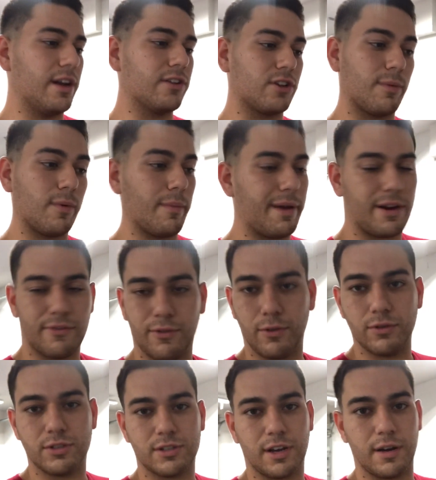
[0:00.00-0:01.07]
turbo
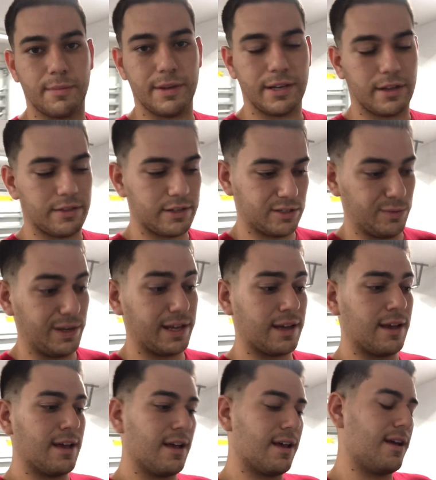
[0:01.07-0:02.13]
manifold's gonna be done this week.
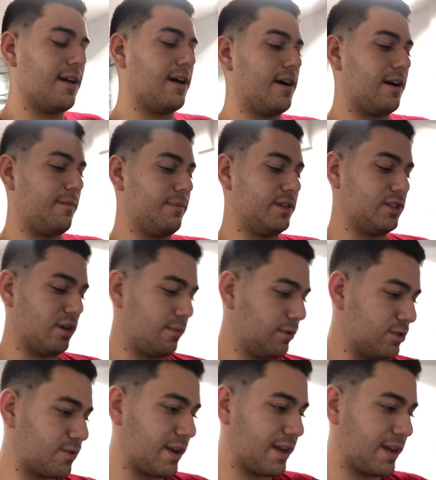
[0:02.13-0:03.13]
The turbo's right